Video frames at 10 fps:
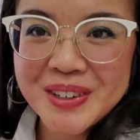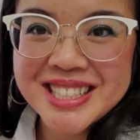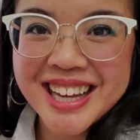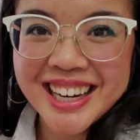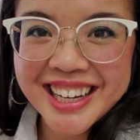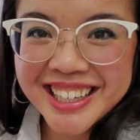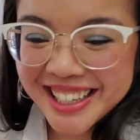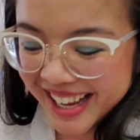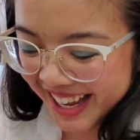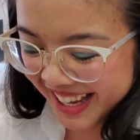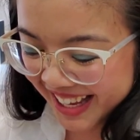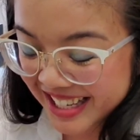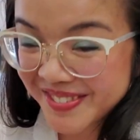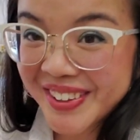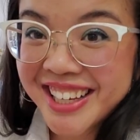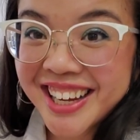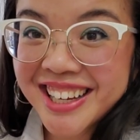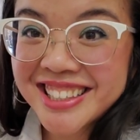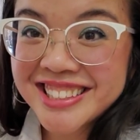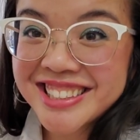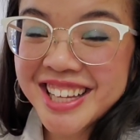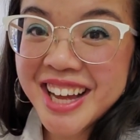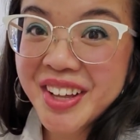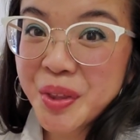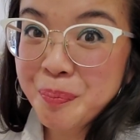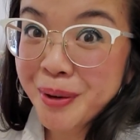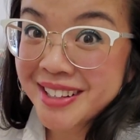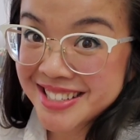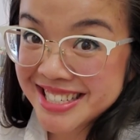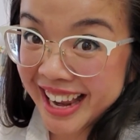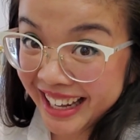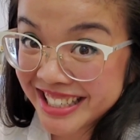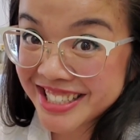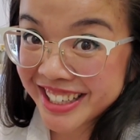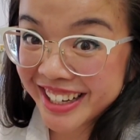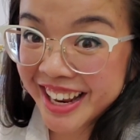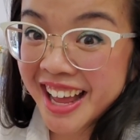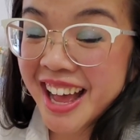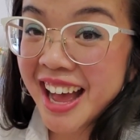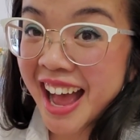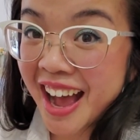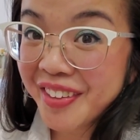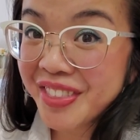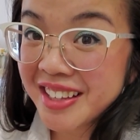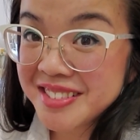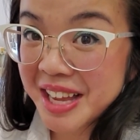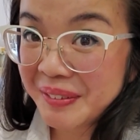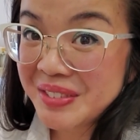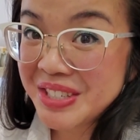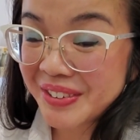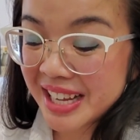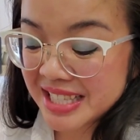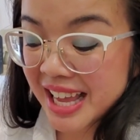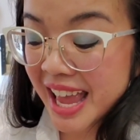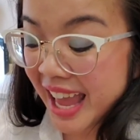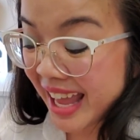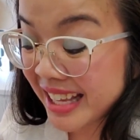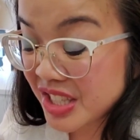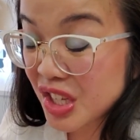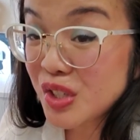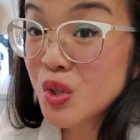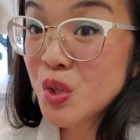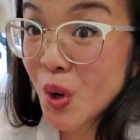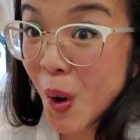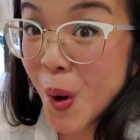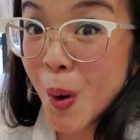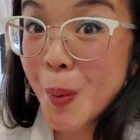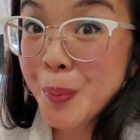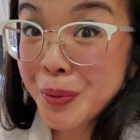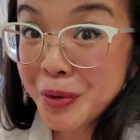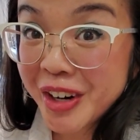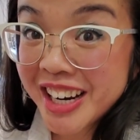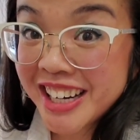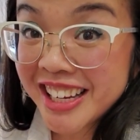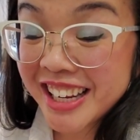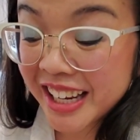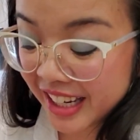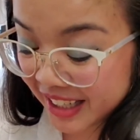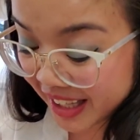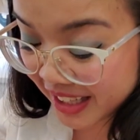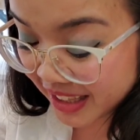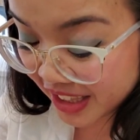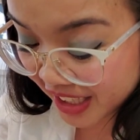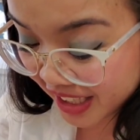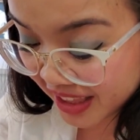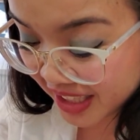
exciting is because the presentation of how things come to us. It's so pretty. Like, look at